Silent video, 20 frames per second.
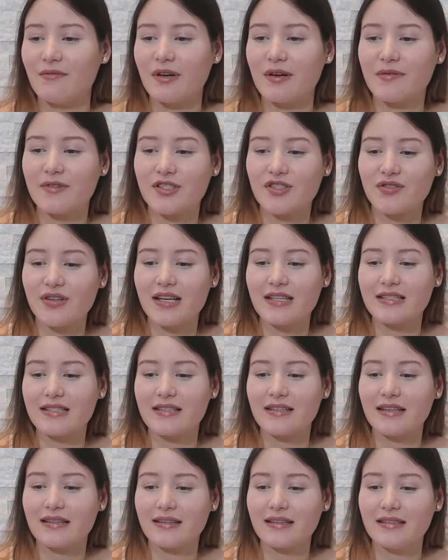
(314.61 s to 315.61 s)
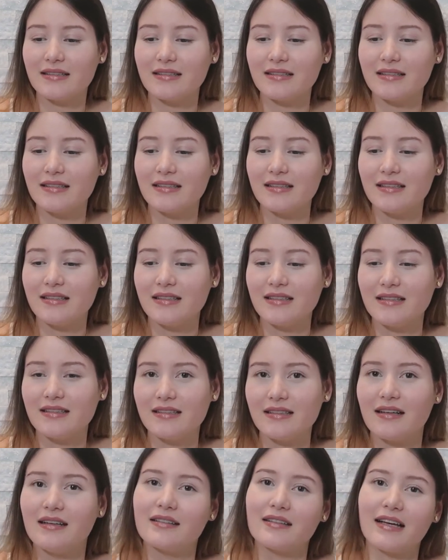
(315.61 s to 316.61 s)
we were stranded at the
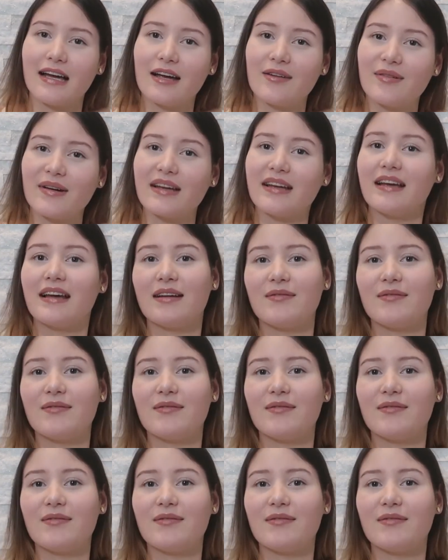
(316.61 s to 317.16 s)
on the highway,